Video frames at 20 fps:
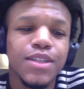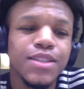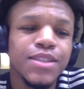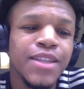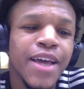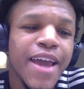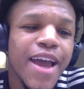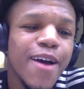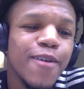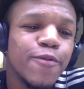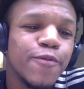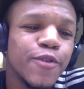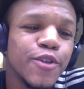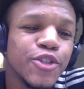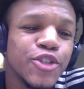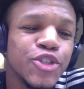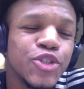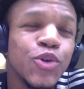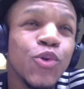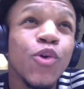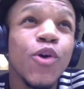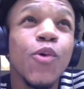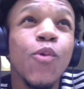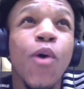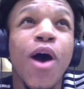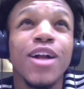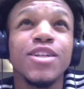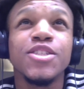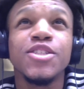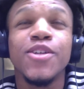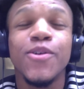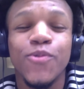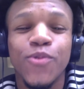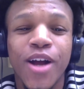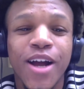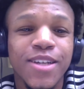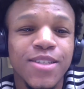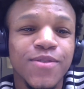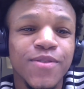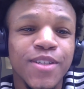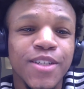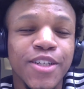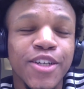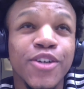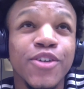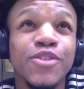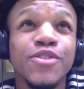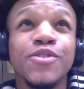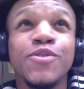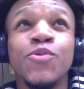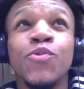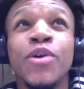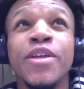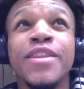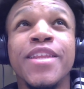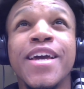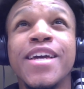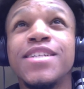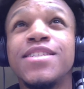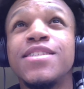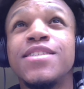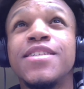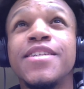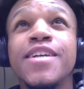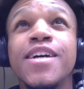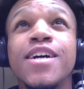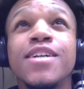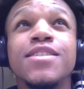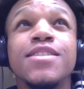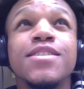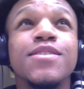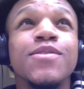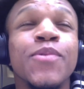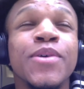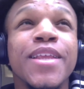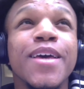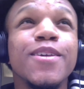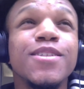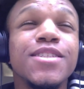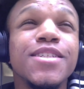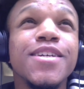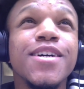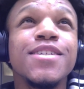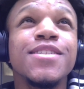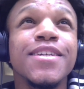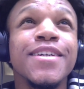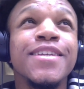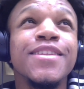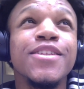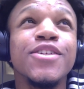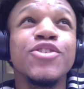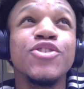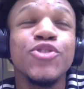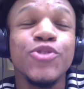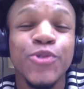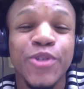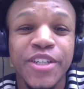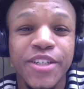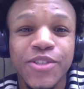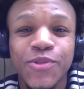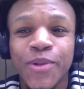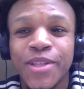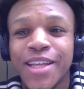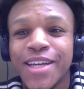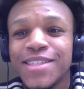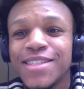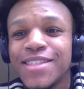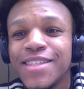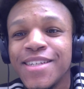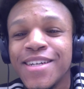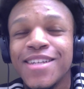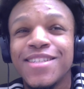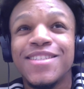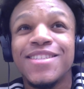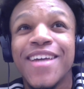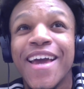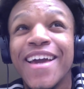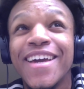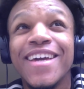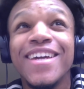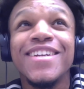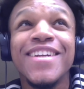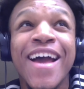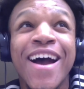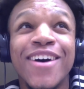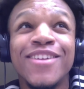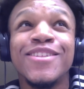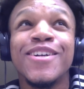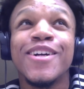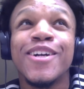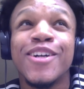They have for sure watched Sunrise videos. When they see us in the streets, when they see us taking down their